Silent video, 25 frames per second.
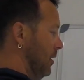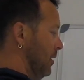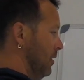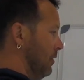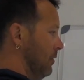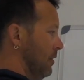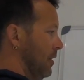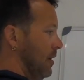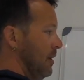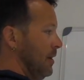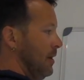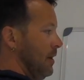
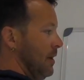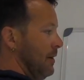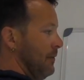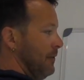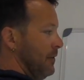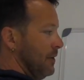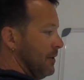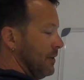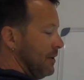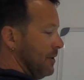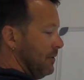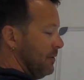All right, if
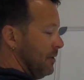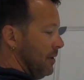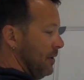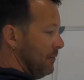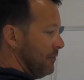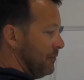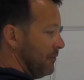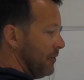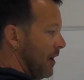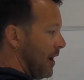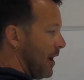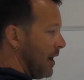it's a
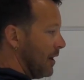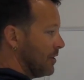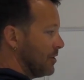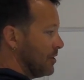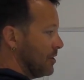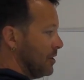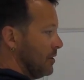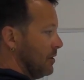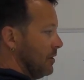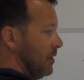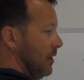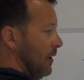
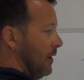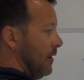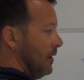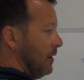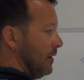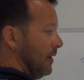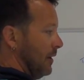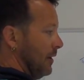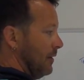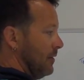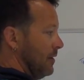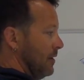fraction
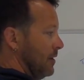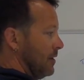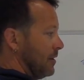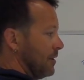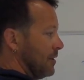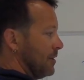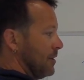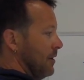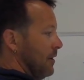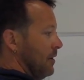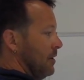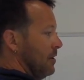like
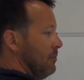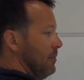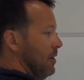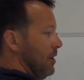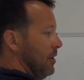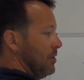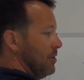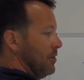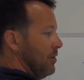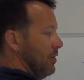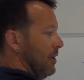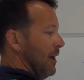this, you
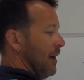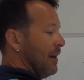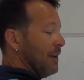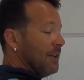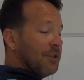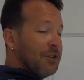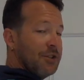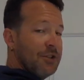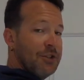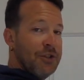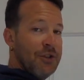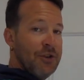make sure it
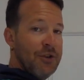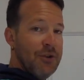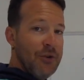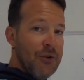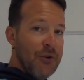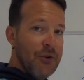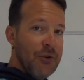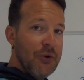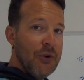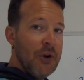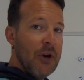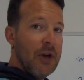has
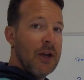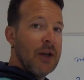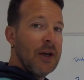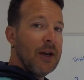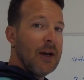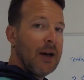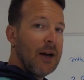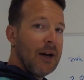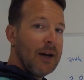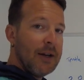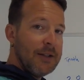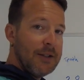2
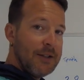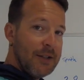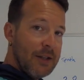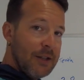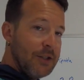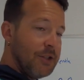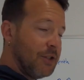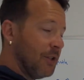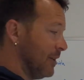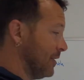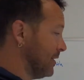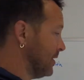
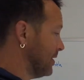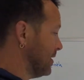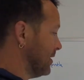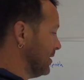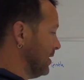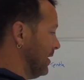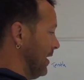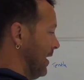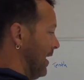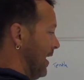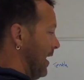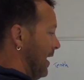
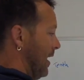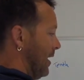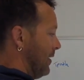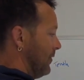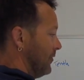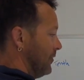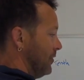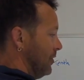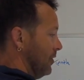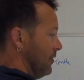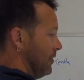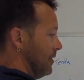digits
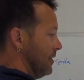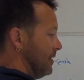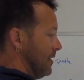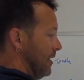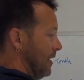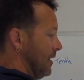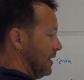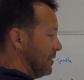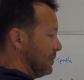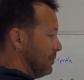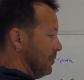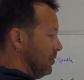after the
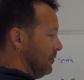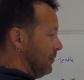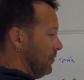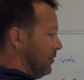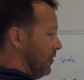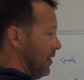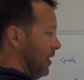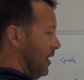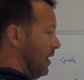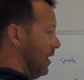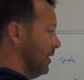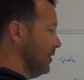decimal
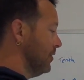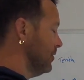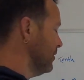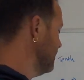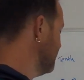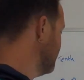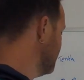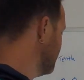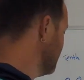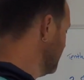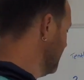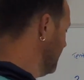for the
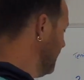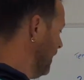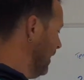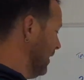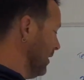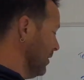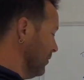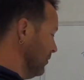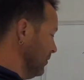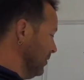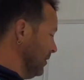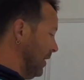hundredths,
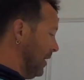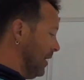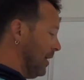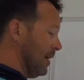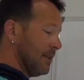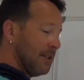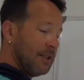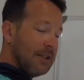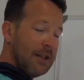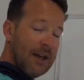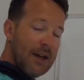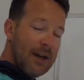and it only
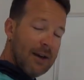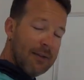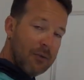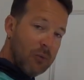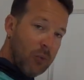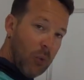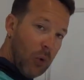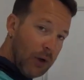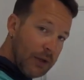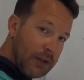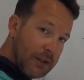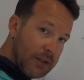has to have
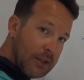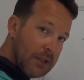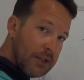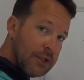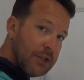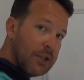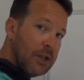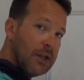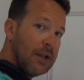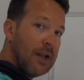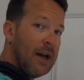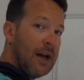1
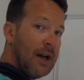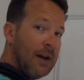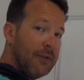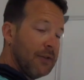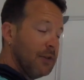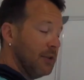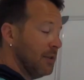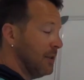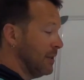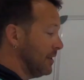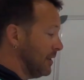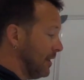digit
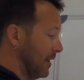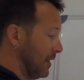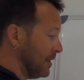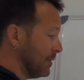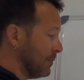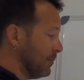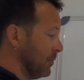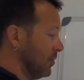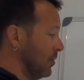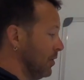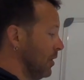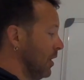after the
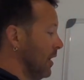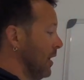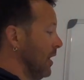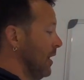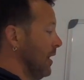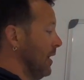decimal